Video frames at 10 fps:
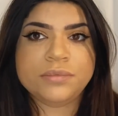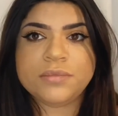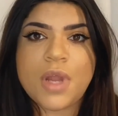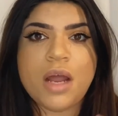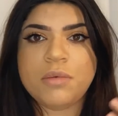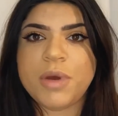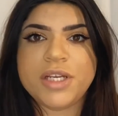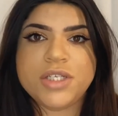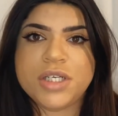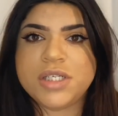I don't
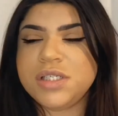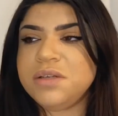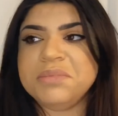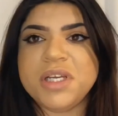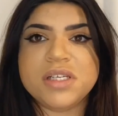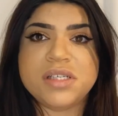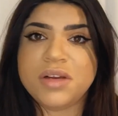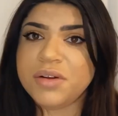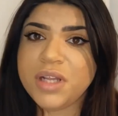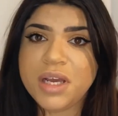mind changing some things here
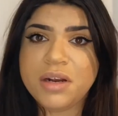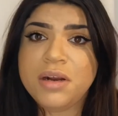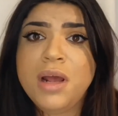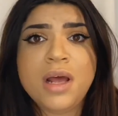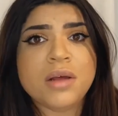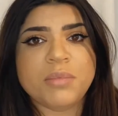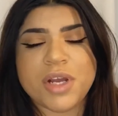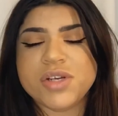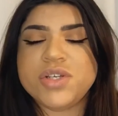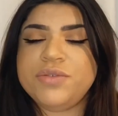and there, make
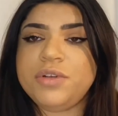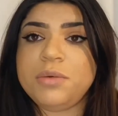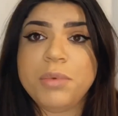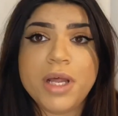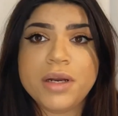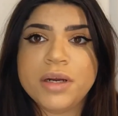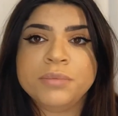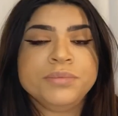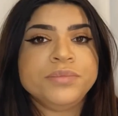yourself look better.